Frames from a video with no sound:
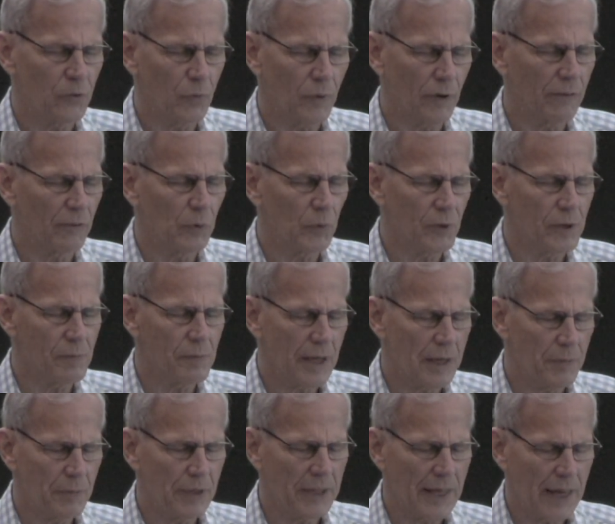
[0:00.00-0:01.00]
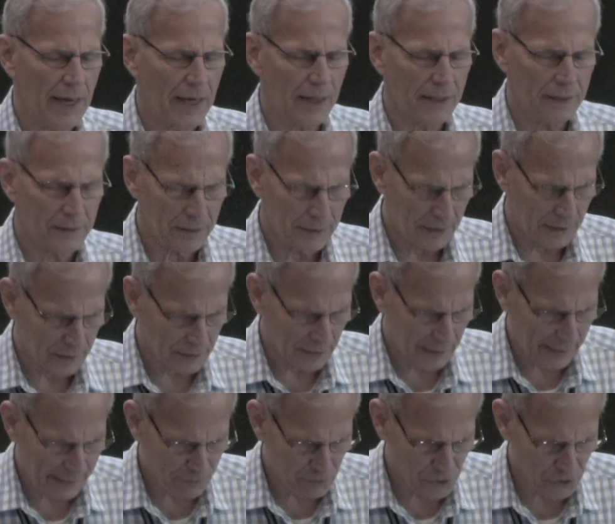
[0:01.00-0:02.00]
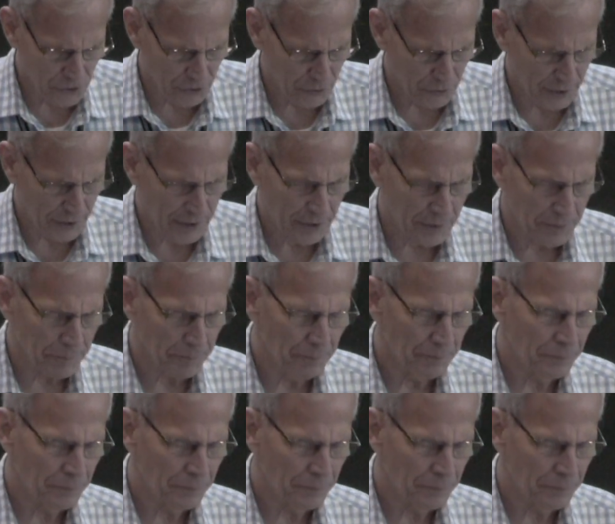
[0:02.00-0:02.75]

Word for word: wherever we may be at in life's journey.